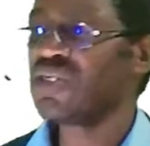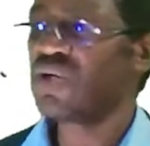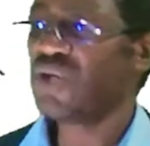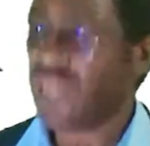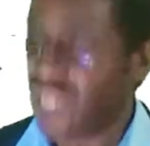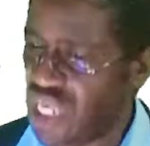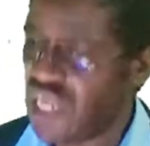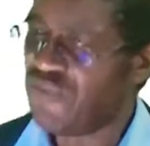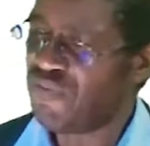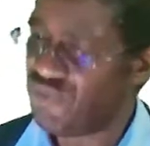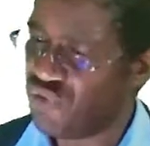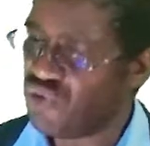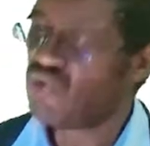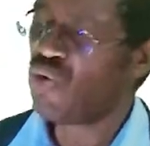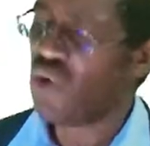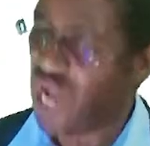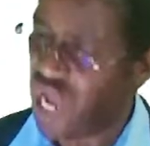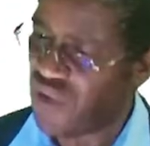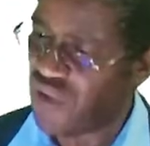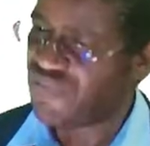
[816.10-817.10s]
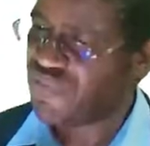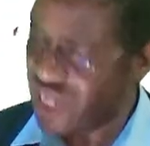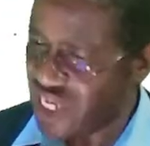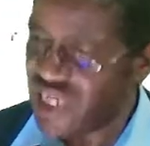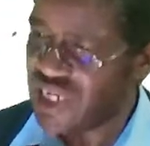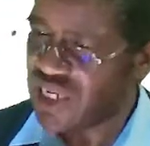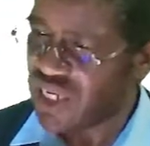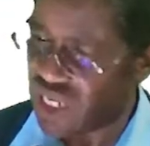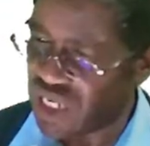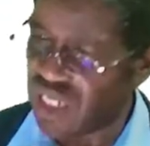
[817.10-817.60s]
If you have
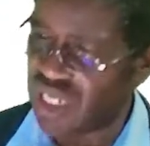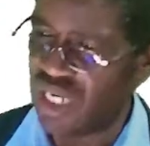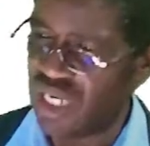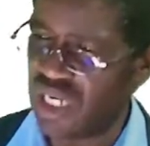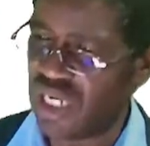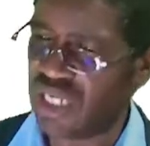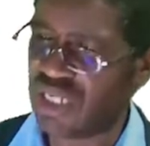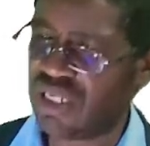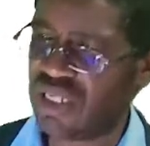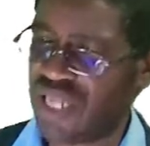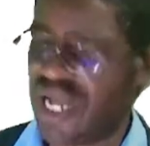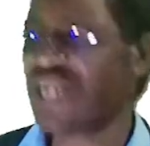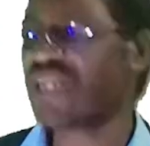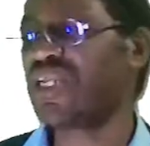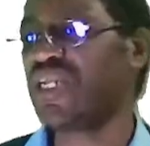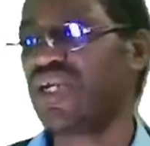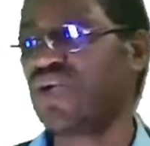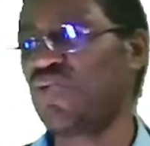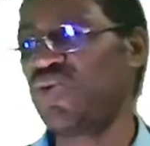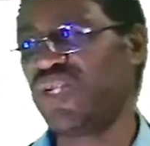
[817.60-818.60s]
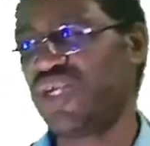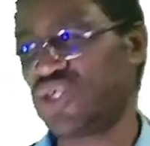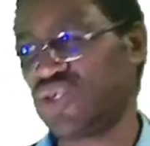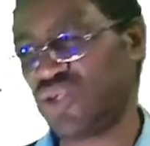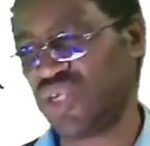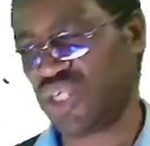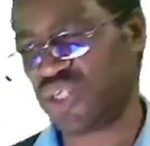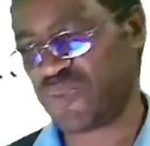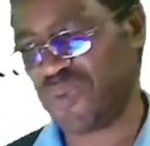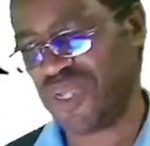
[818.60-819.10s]
incurred that liquidation
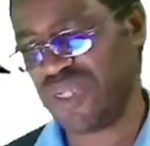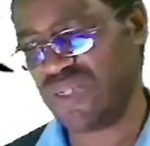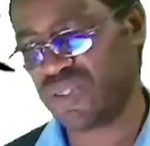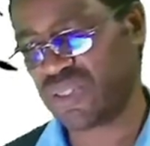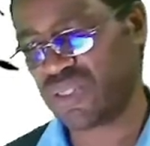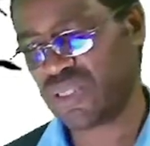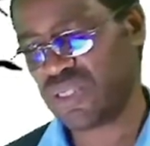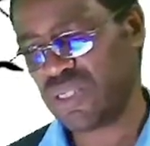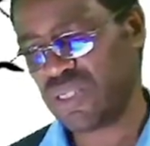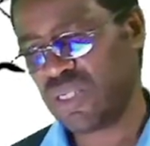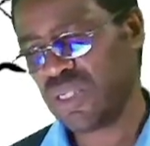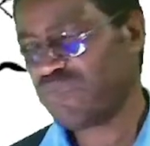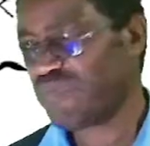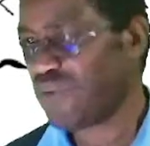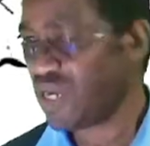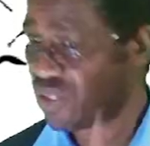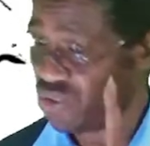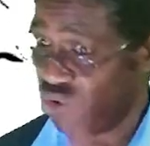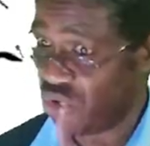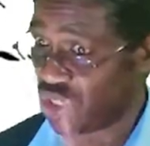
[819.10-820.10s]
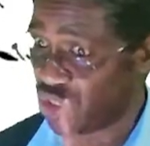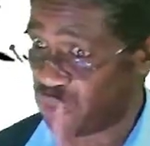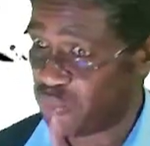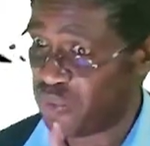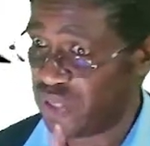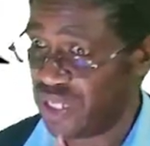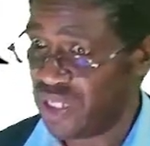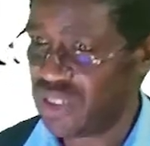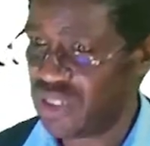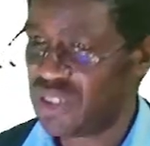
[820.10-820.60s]
expense but not
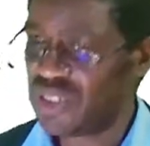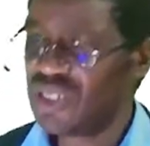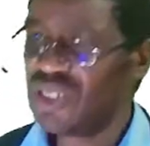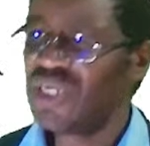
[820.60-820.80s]
paid,